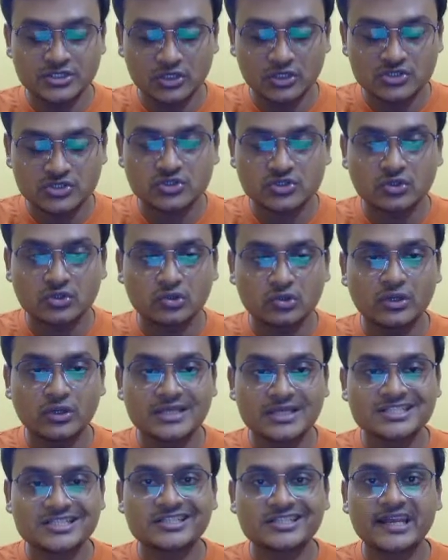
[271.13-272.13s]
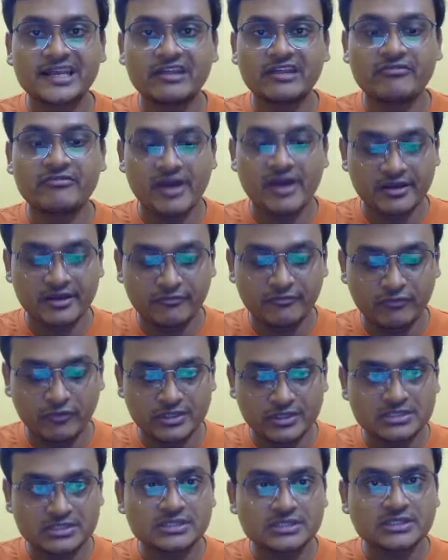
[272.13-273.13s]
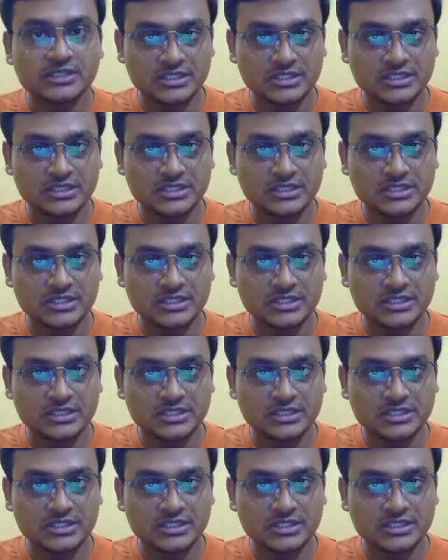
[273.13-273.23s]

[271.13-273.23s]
also known as a terrifying poet.